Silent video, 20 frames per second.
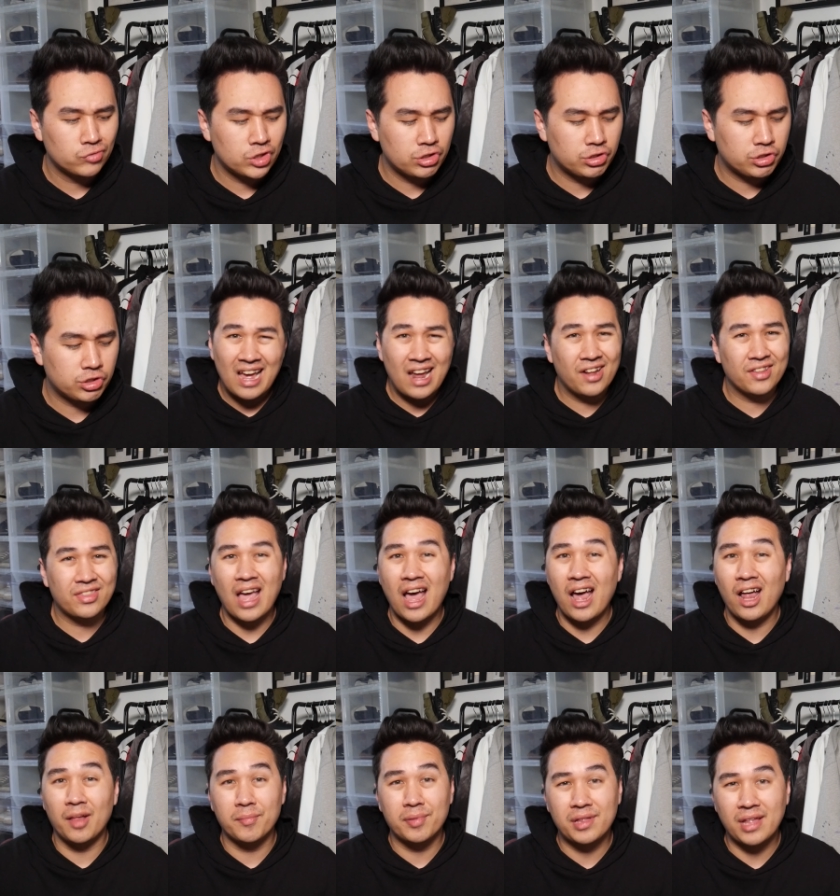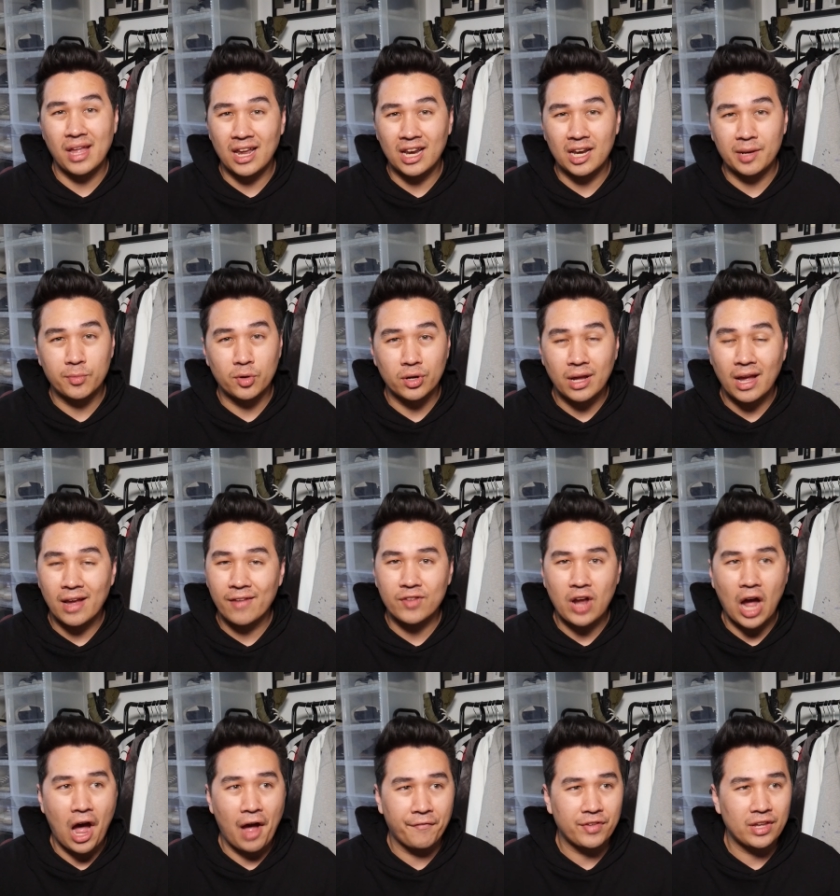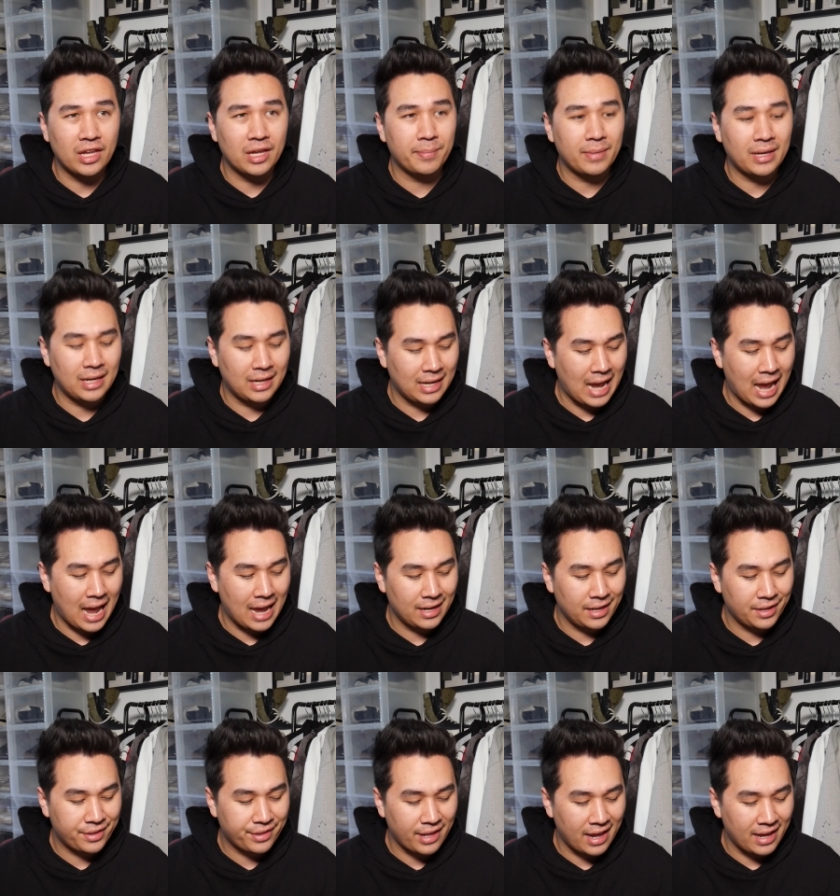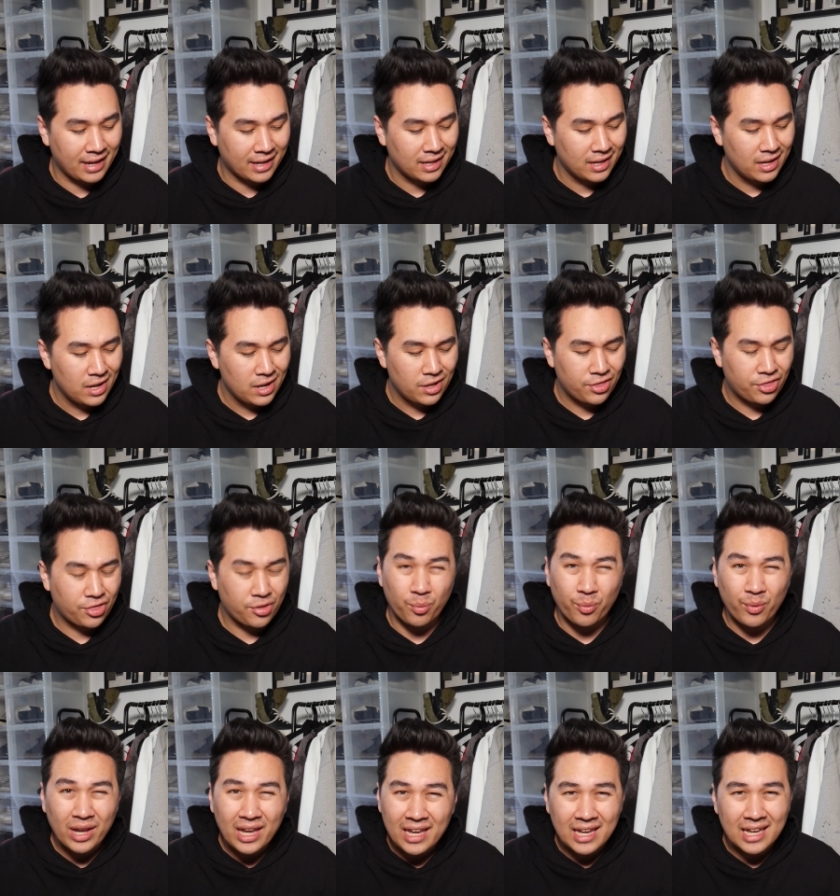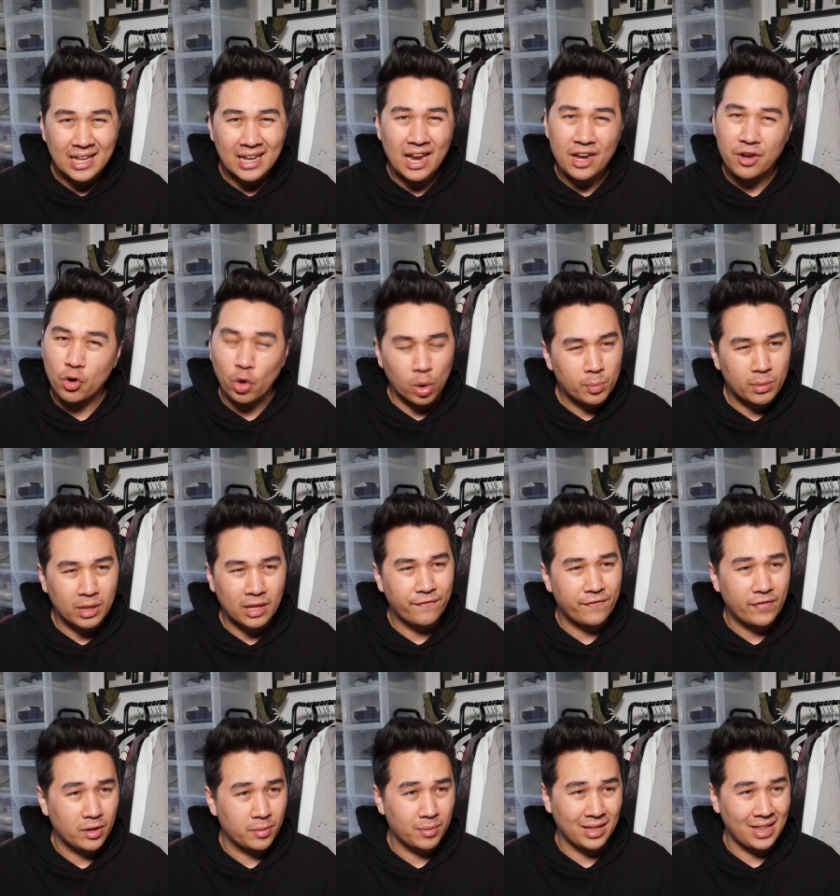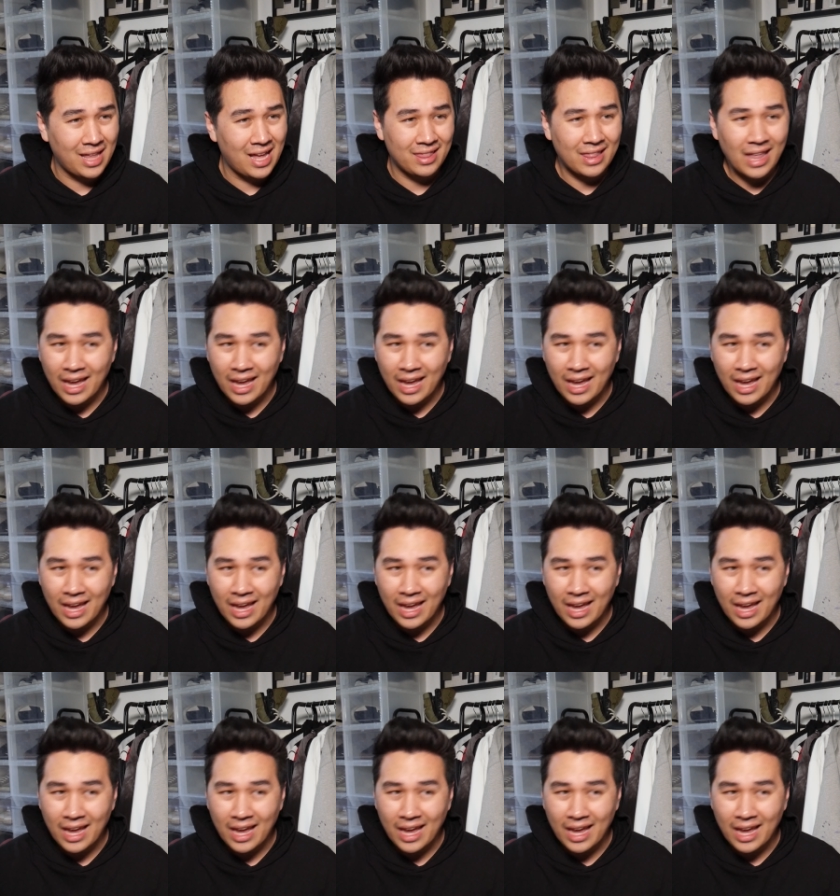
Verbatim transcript: just I don't know what the hell I'm saying anymore. I have coffee in me and it's like three, and I normally film a lot